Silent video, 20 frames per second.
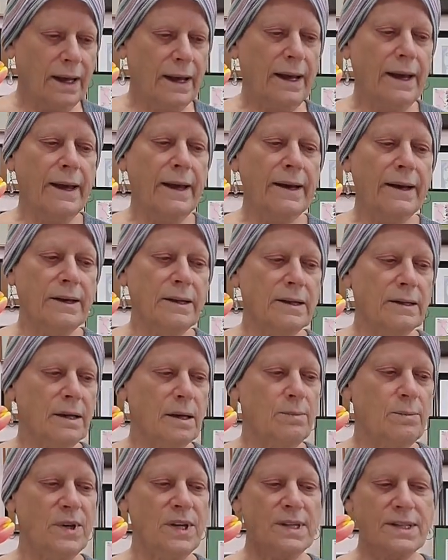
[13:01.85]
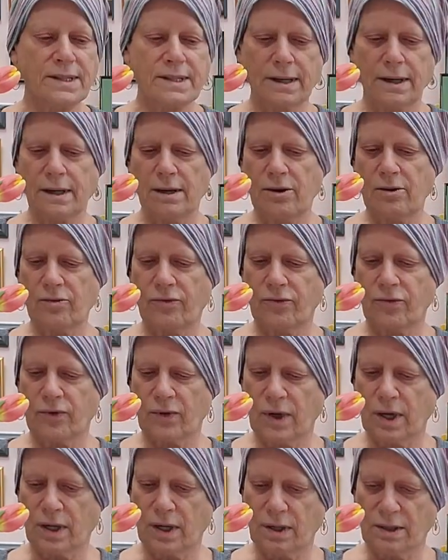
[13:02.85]
And a piece of
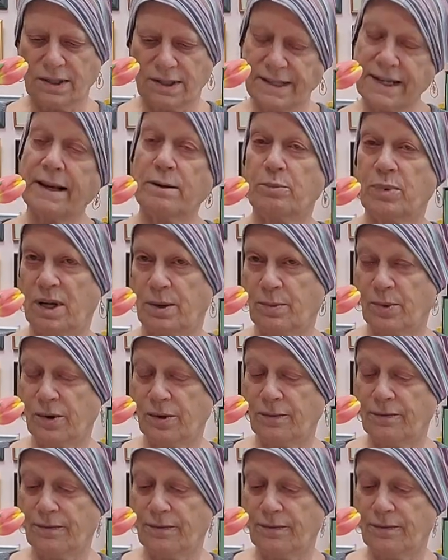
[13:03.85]
sandpaper.